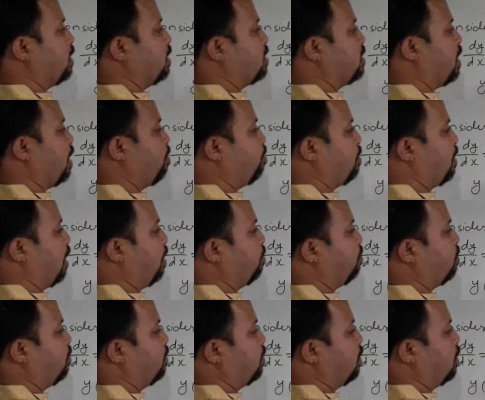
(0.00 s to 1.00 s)
the same
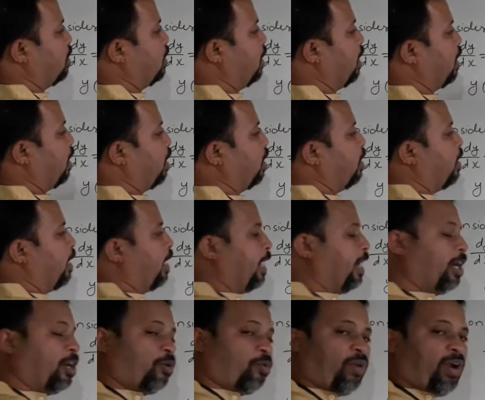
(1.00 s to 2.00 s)
time, here
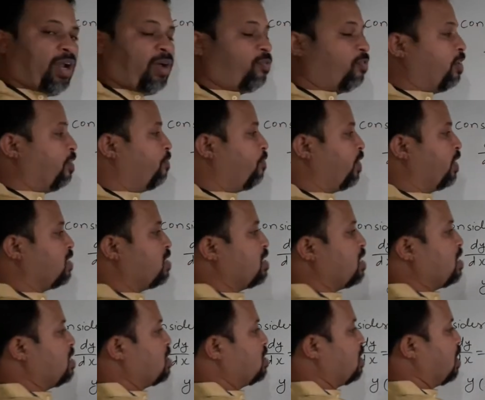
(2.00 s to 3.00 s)
interval of difference
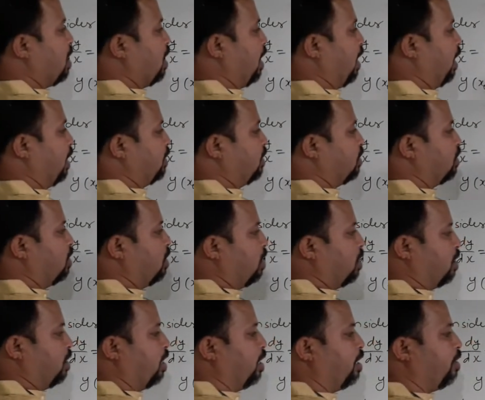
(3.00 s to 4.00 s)
is h,
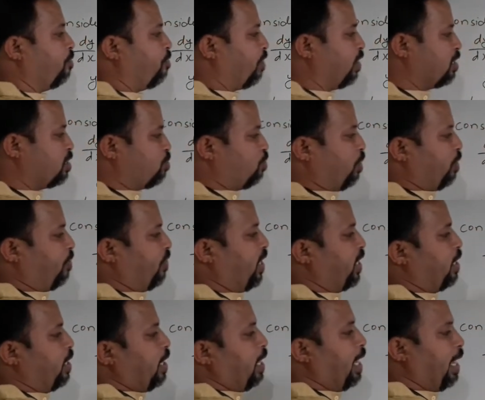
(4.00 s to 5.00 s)
the difference
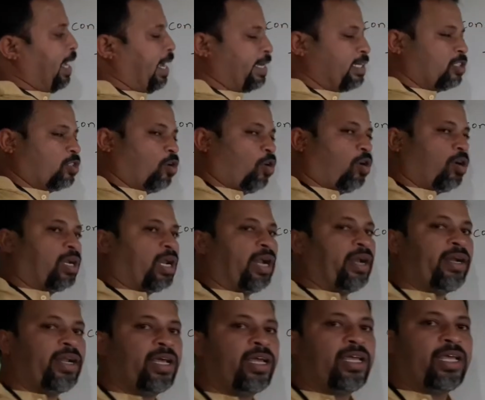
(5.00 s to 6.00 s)
between x naught and
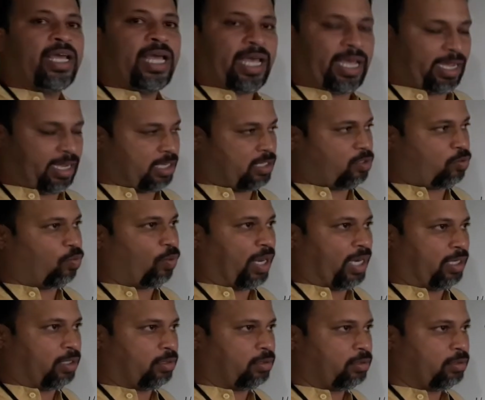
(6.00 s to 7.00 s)
x1,
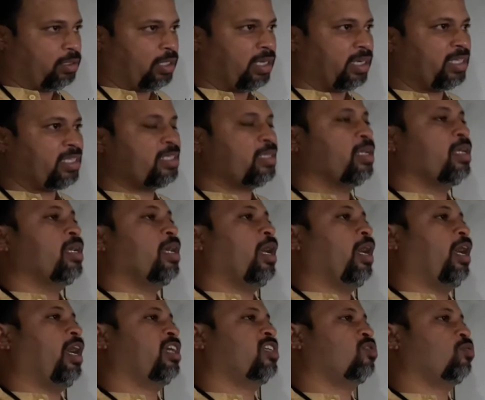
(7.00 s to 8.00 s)
that is
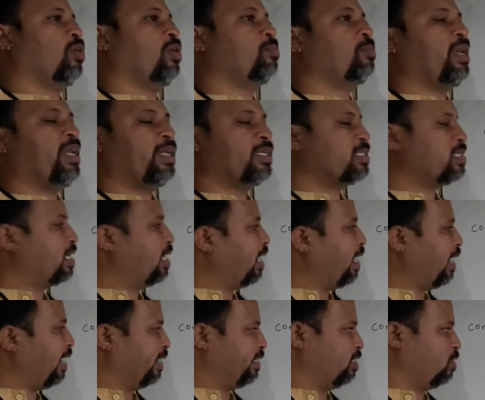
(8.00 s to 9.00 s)
x1 minus
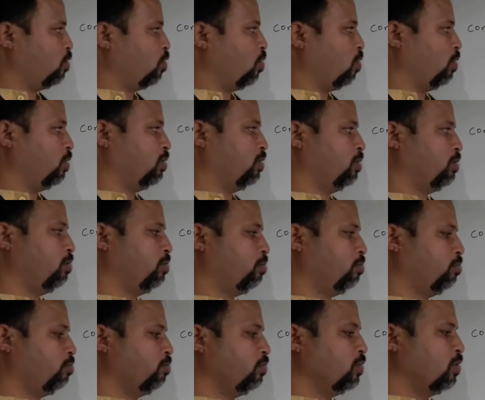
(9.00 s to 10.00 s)
x naught.
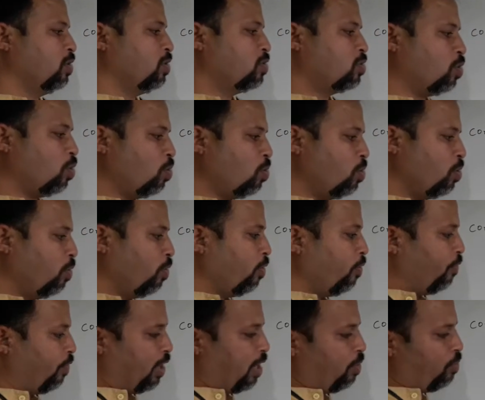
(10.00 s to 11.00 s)
So
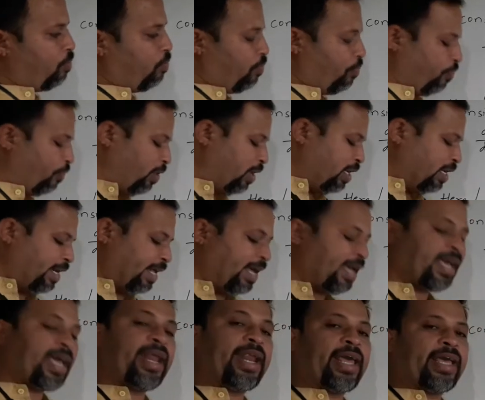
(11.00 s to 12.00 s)
now we will
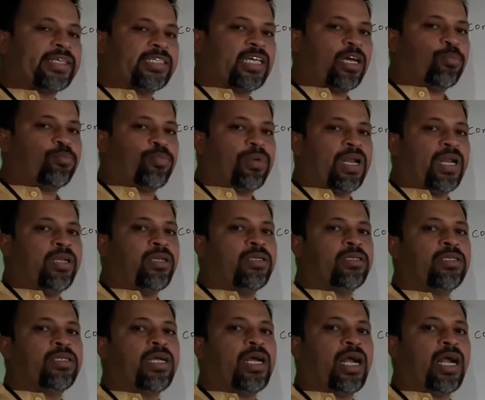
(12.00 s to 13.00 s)
take an example
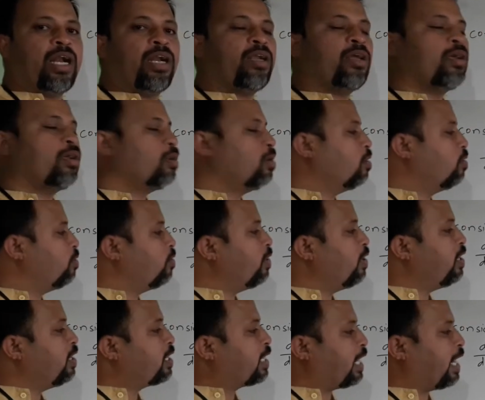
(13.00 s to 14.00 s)
and we
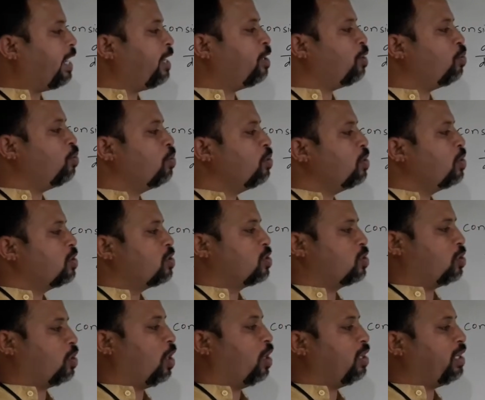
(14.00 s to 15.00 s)
will try to
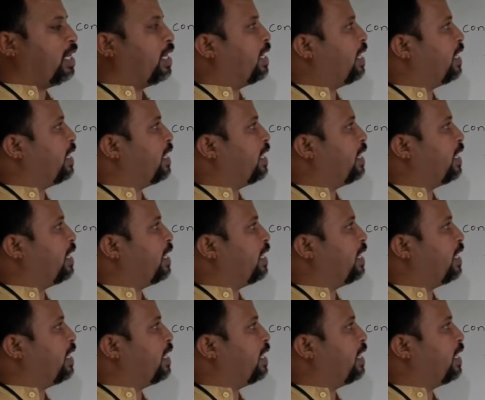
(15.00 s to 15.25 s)
solve that